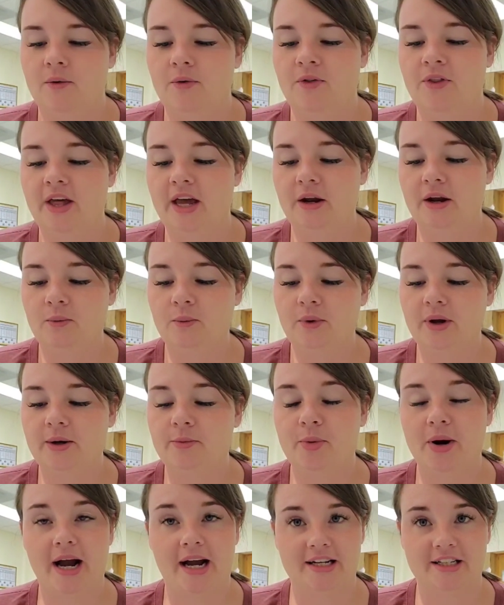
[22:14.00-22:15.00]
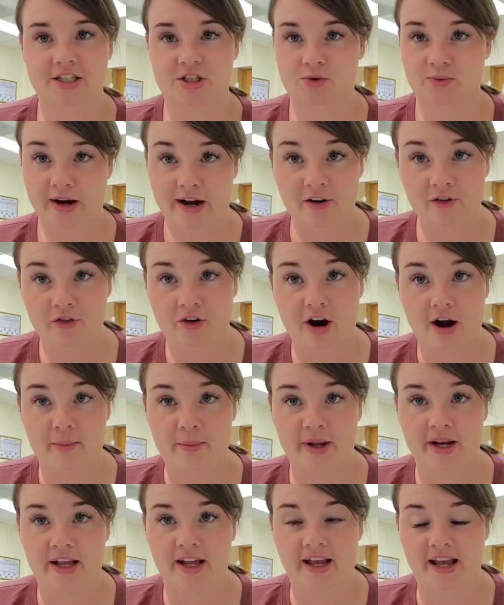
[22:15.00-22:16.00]
Then we practiced round
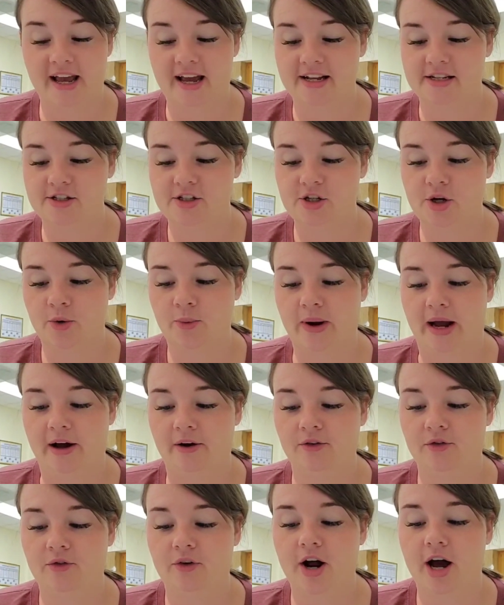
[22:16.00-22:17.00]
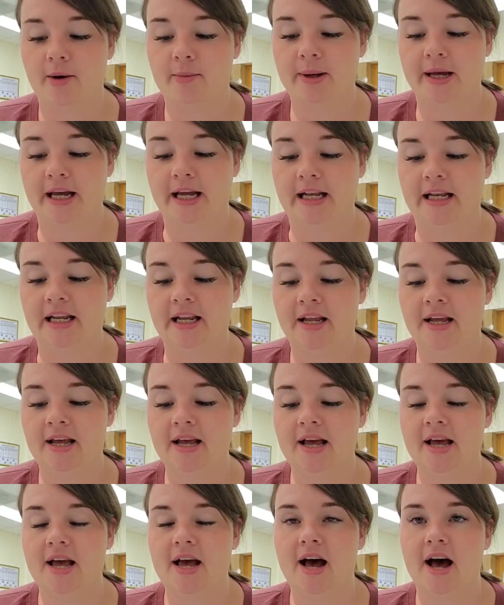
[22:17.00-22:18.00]
robin again. So round robin,
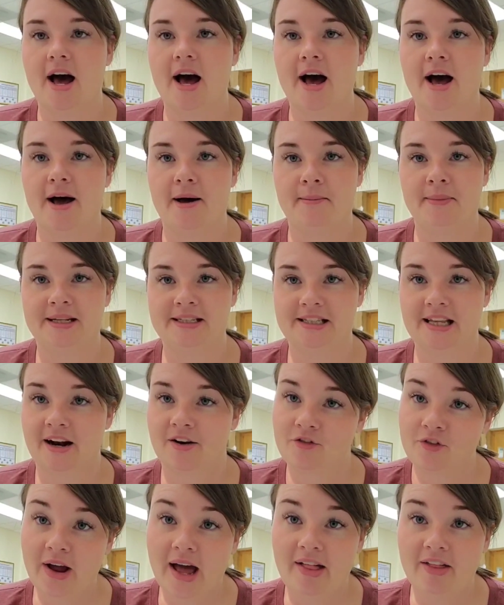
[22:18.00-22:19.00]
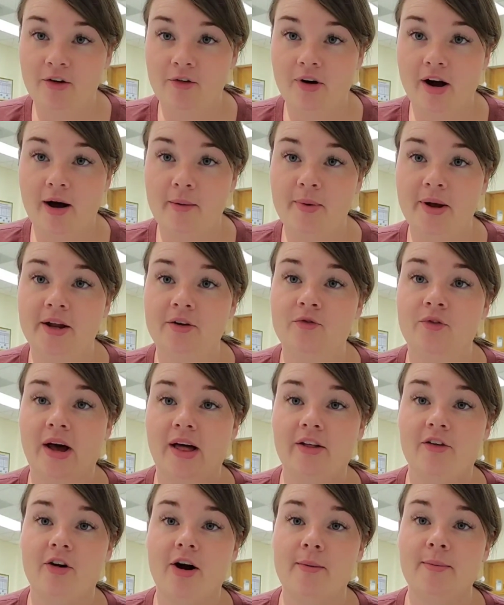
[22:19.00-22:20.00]
instead of rally
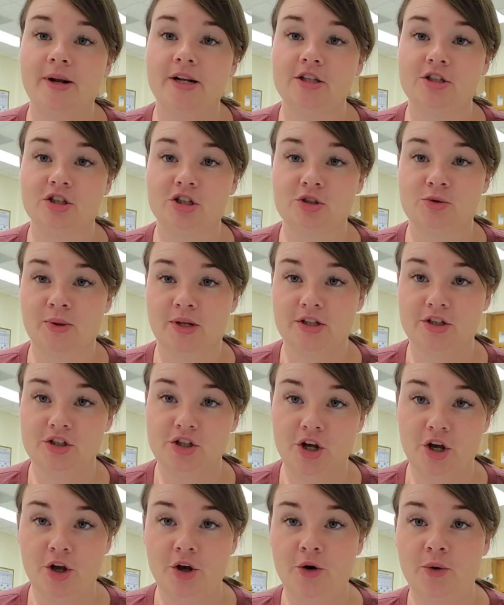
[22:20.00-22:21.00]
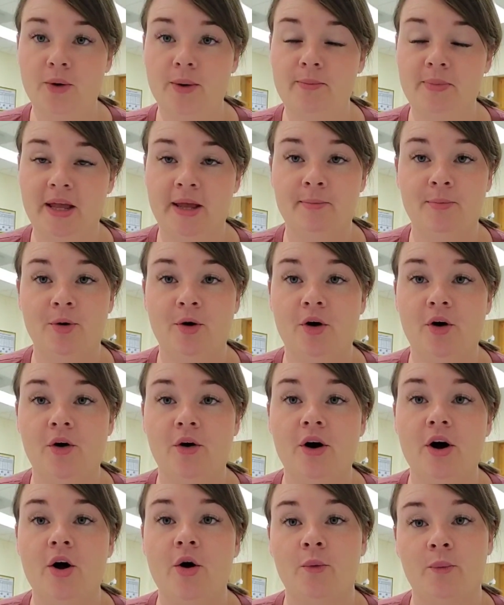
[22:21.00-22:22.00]
robin is just with 2
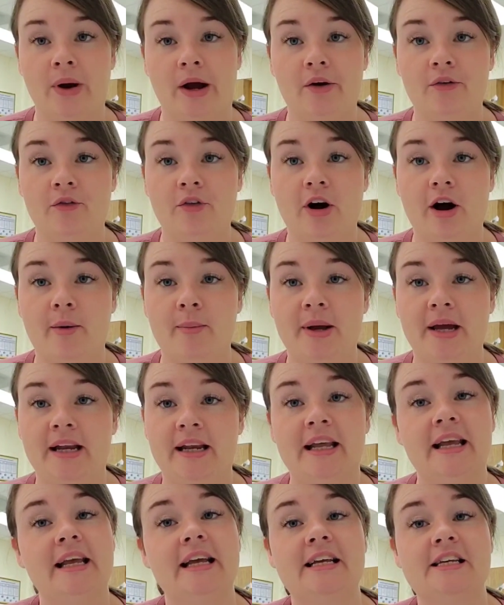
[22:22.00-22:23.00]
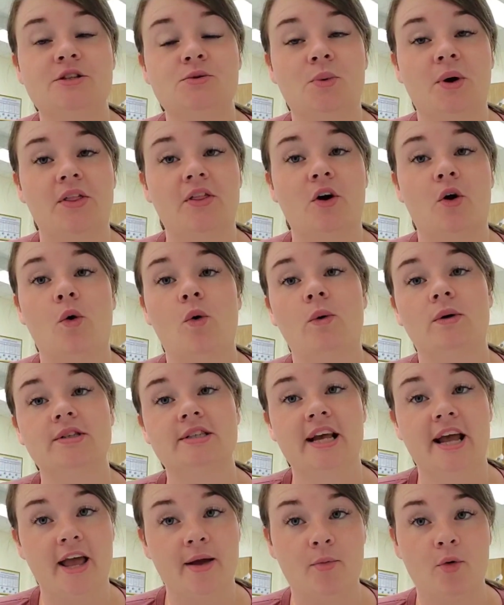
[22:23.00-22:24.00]
people. Round robin is with a whole
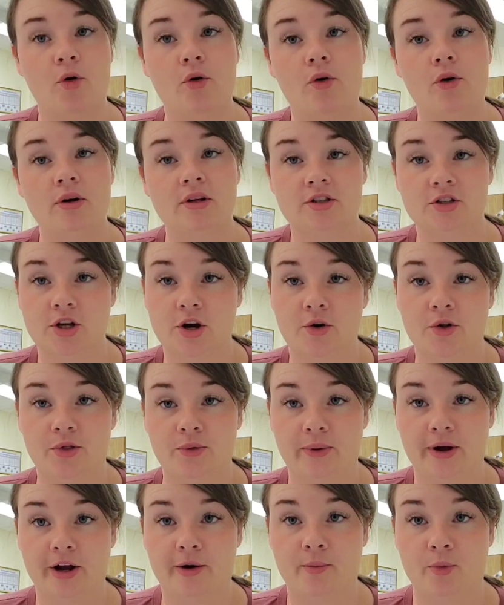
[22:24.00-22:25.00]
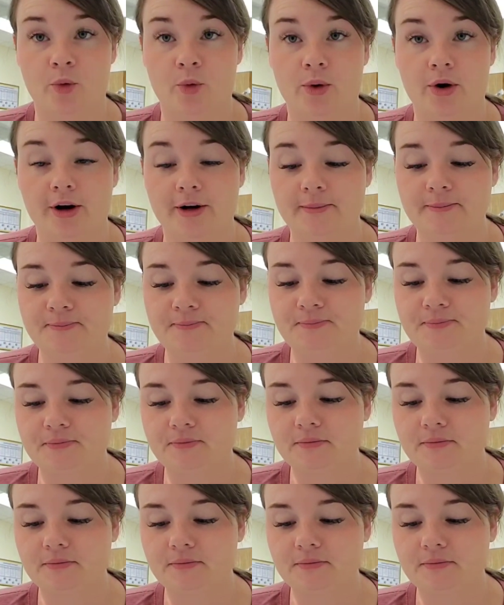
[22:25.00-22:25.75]
table, so 3 or more.